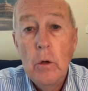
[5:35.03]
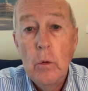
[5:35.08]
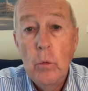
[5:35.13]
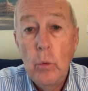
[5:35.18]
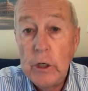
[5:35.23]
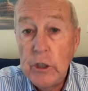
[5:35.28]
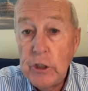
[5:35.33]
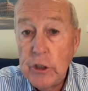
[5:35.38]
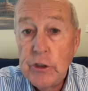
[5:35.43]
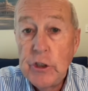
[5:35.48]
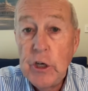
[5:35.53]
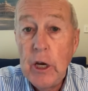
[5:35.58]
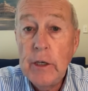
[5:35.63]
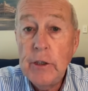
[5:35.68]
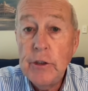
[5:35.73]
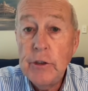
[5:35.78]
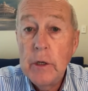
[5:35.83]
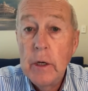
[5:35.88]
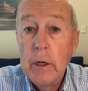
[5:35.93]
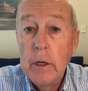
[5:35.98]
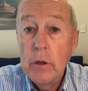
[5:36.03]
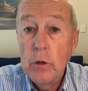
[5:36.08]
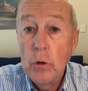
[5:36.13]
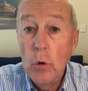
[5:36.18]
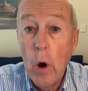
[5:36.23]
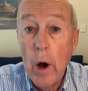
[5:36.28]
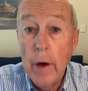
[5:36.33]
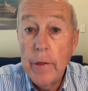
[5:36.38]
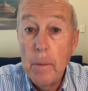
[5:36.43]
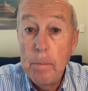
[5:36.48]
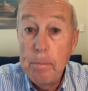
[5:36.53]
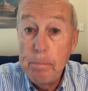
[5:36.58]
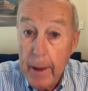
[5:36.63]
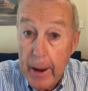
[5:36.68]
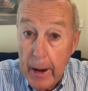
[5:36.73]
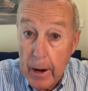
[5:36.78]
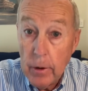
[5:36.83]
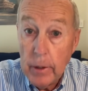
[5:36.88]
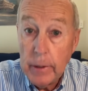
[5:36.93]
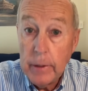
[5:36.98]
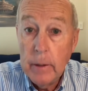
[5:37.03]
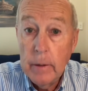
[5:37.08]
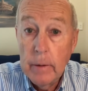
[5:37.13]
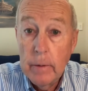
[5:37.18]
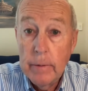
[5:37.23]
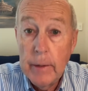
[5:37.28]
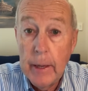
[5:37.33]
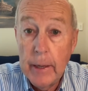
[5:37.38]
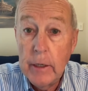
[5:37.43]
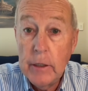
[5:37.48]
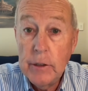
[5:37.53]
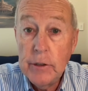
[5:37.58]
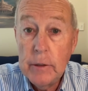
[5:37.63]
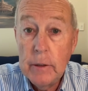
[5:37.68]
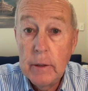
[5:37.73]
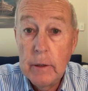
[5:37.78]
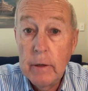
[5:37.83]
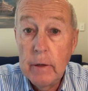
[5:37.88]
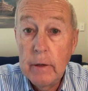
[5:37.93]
We suggest you either bear it, that is,